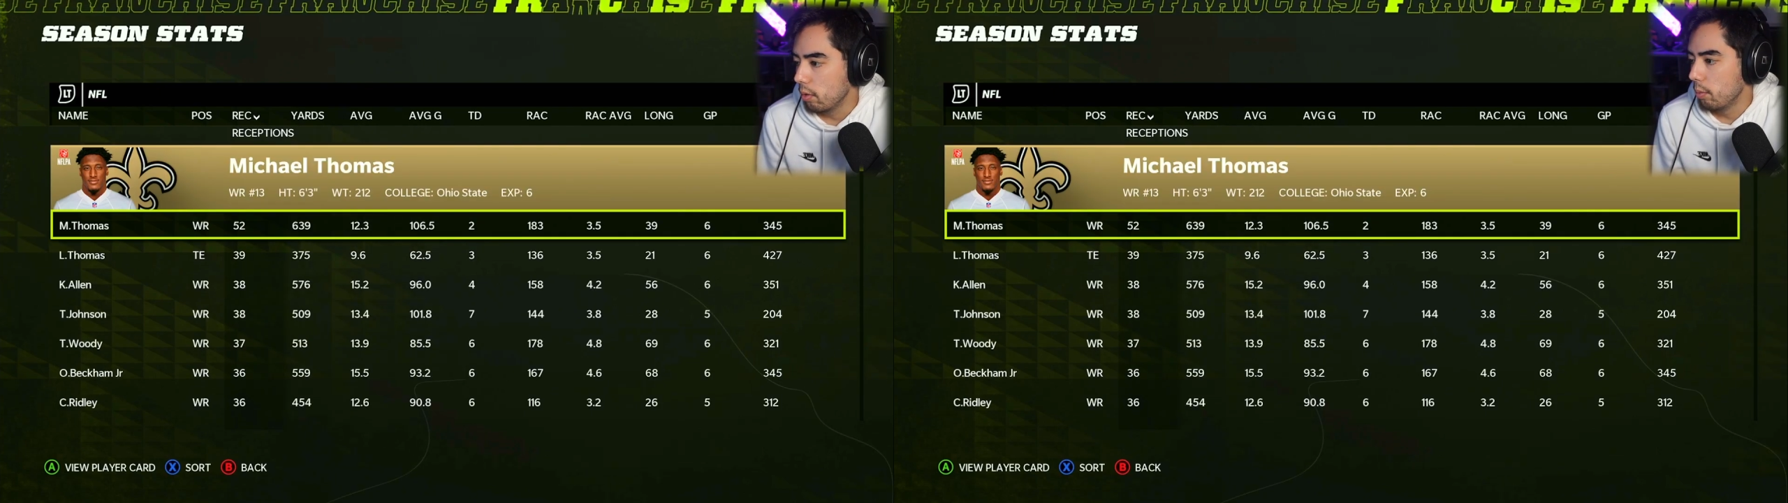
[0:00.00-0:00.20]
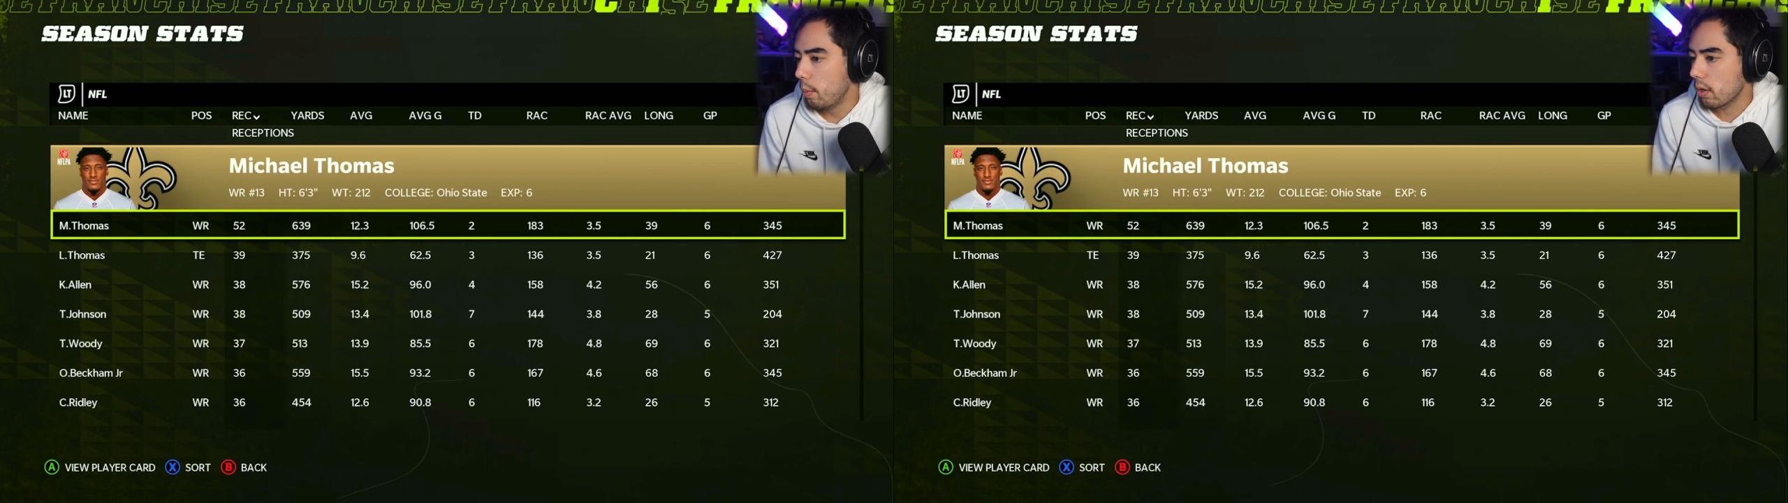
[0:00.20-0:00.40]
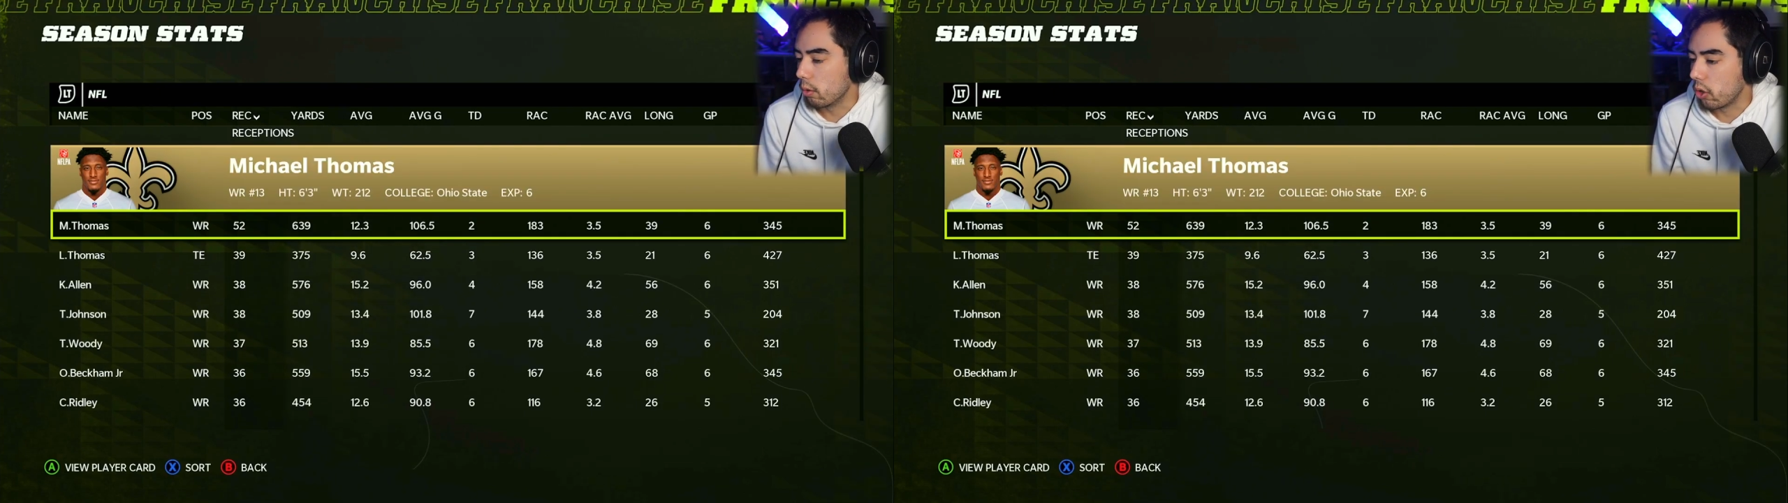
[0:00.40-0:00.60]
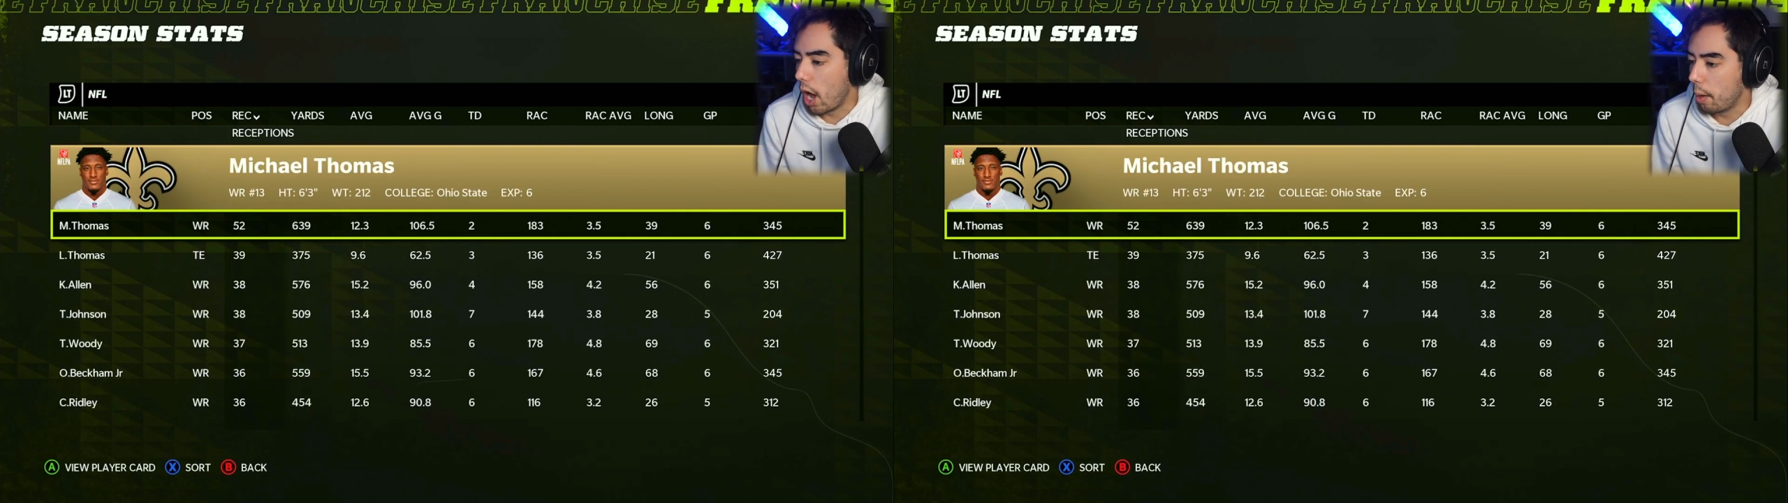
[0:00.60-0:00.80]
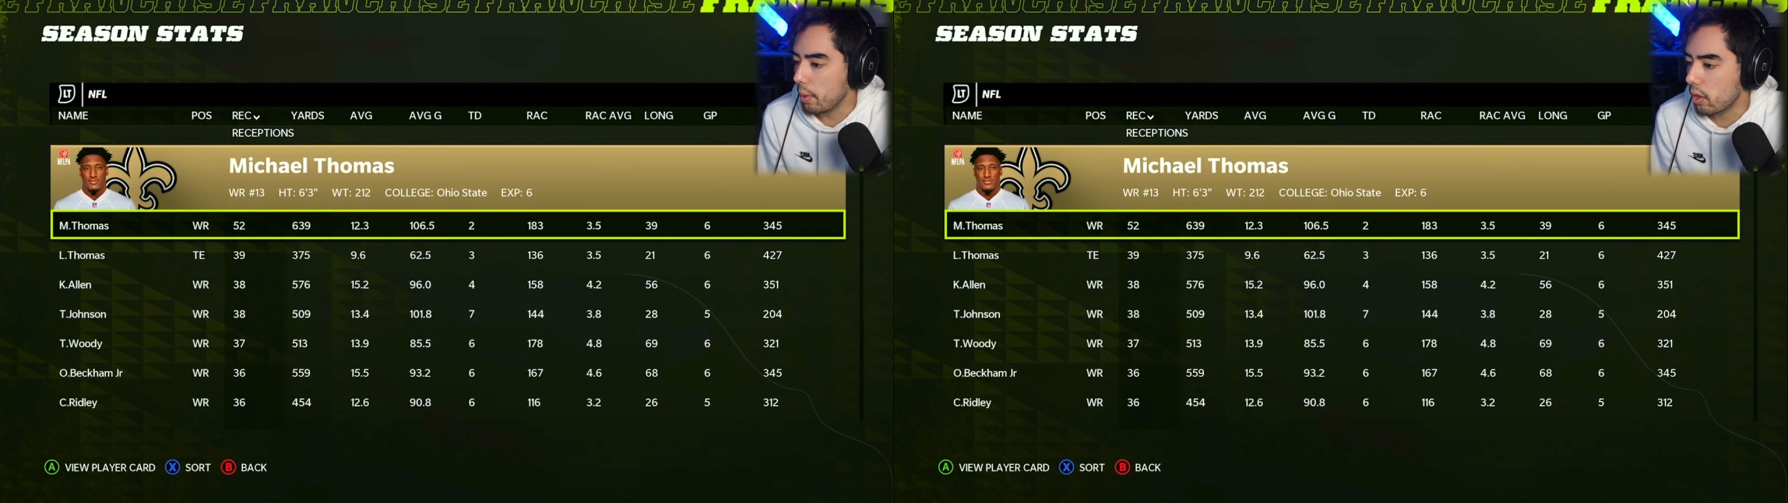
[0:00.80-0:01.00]
Michael
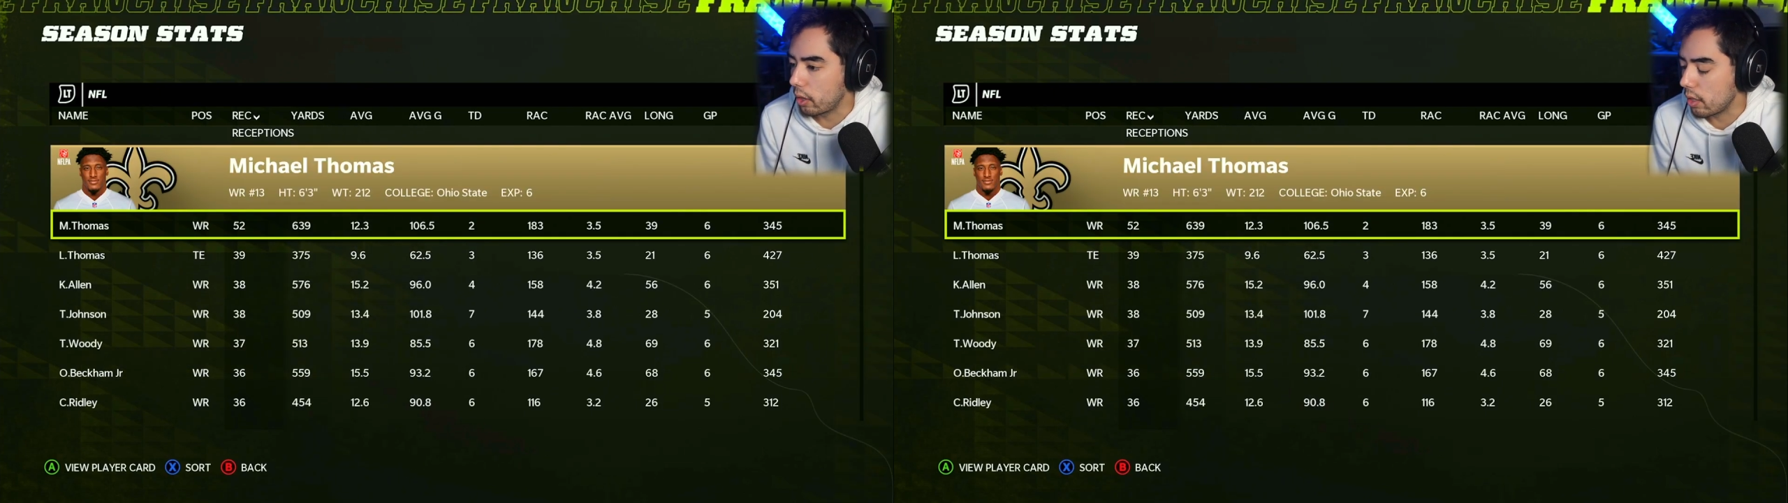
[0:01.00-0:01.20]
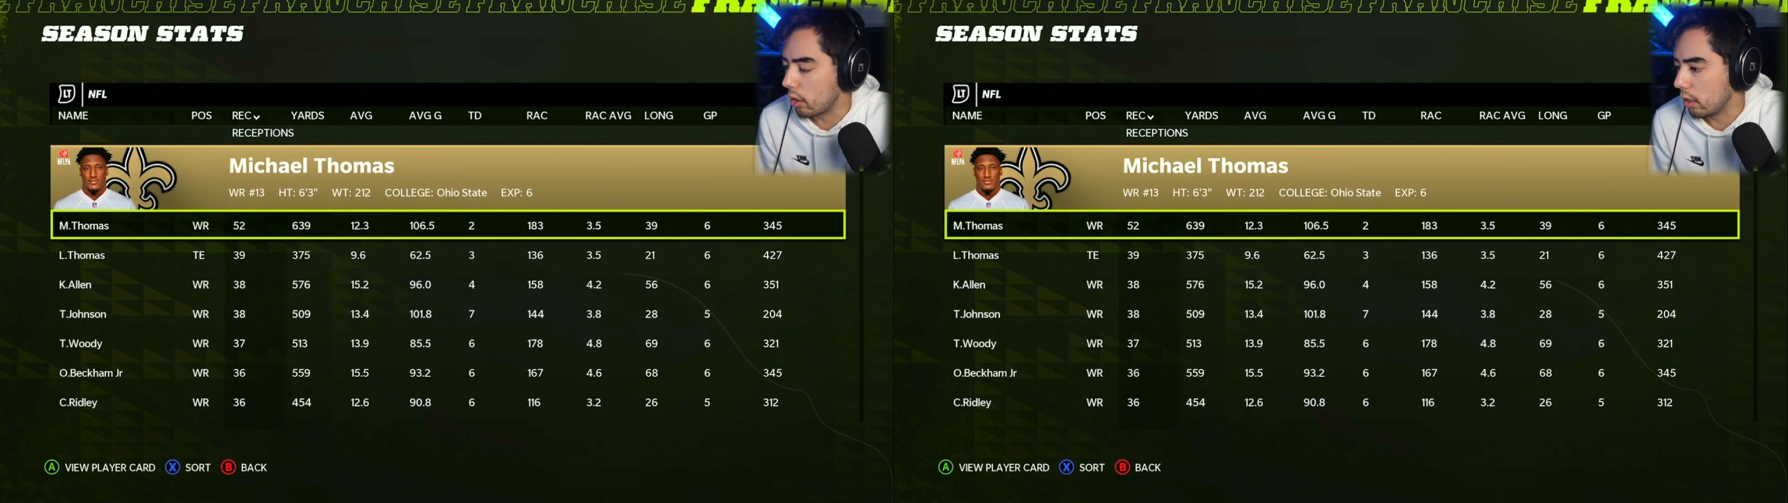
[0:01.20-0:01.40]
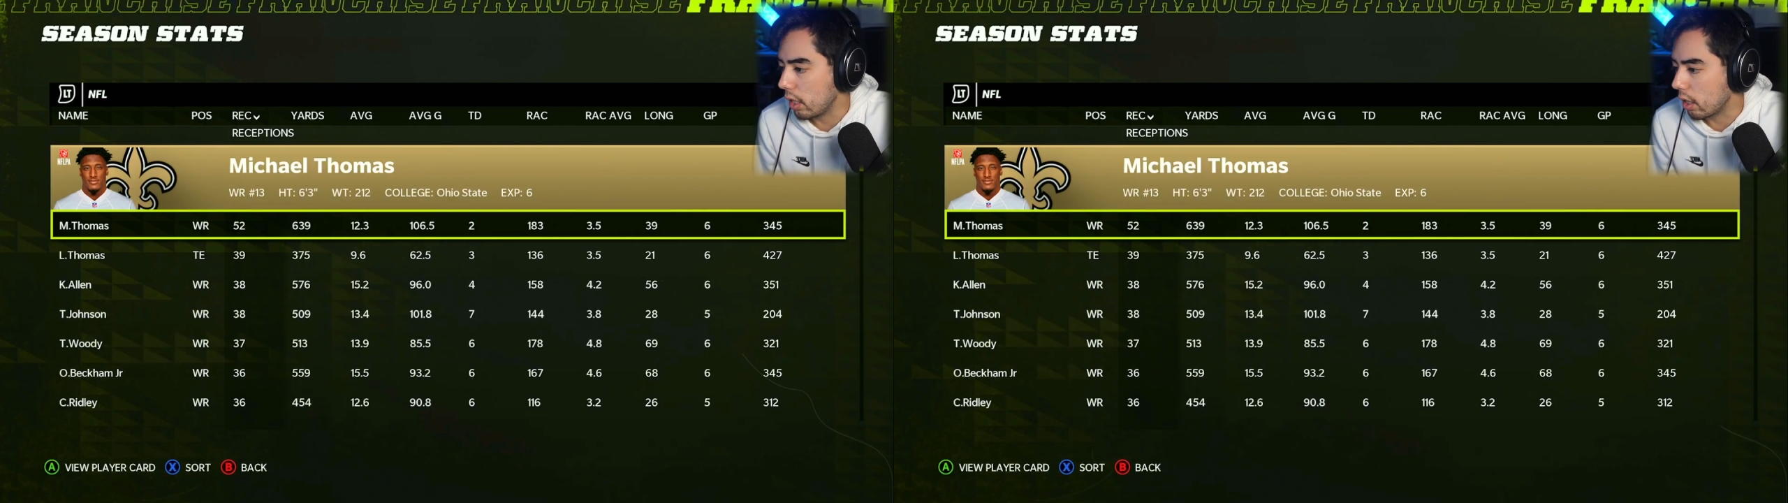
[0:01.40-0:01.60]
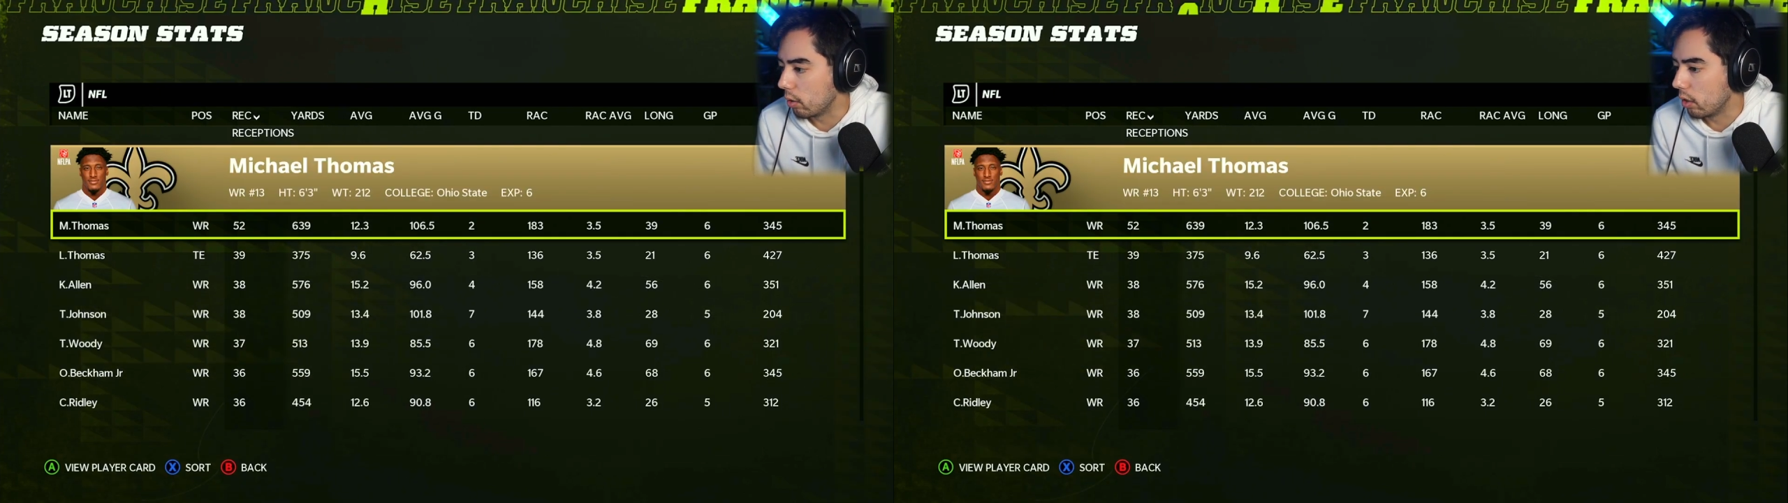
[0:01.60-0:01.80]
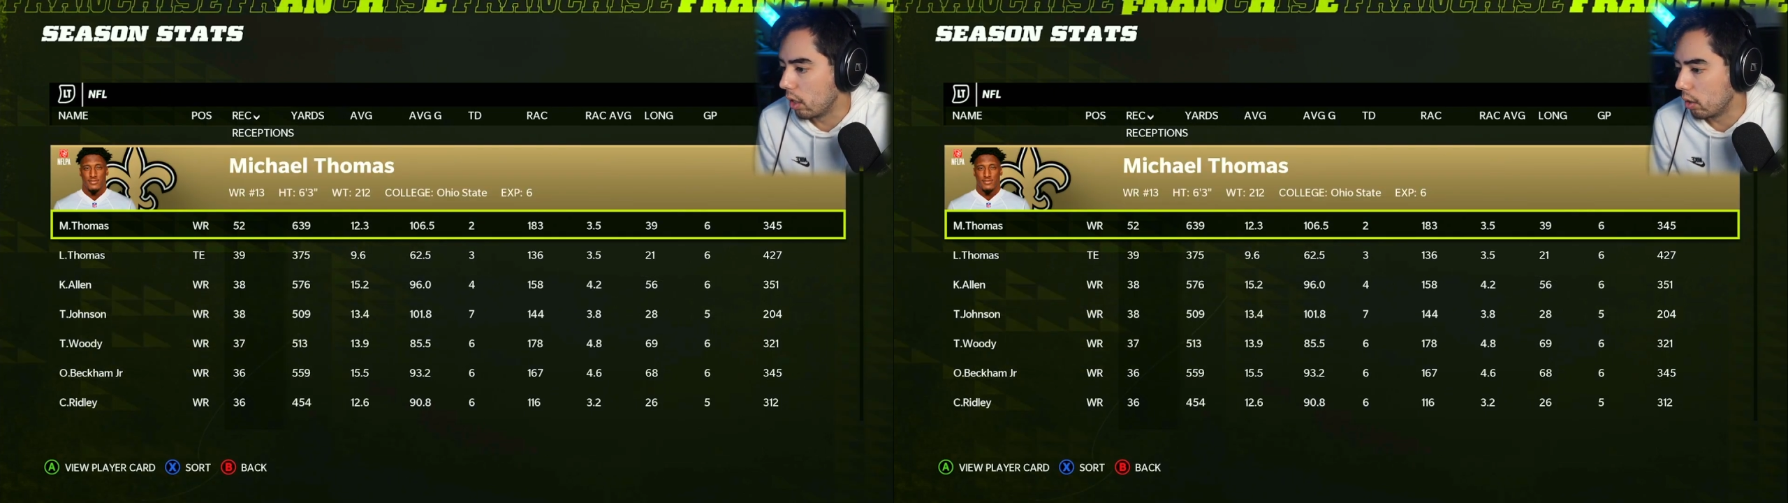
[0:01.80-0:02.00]
Thomas leads the league in